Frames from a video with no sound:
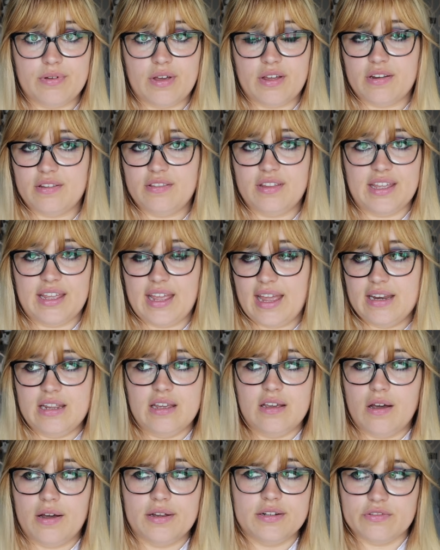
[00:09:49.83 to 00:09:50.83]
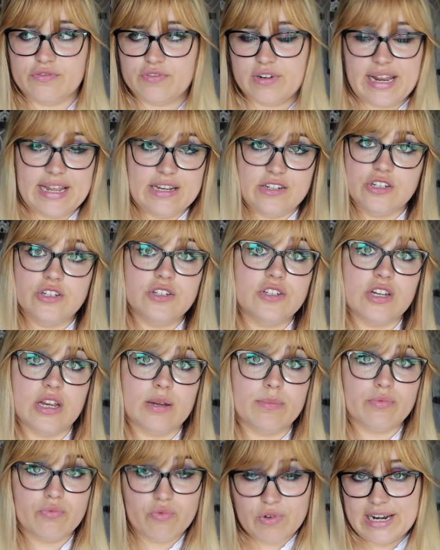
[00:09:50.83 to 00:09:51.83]
I think any kind of
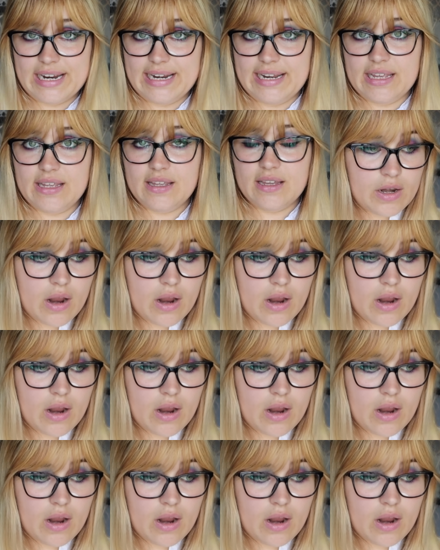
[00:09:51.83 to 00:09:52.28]
relationship really.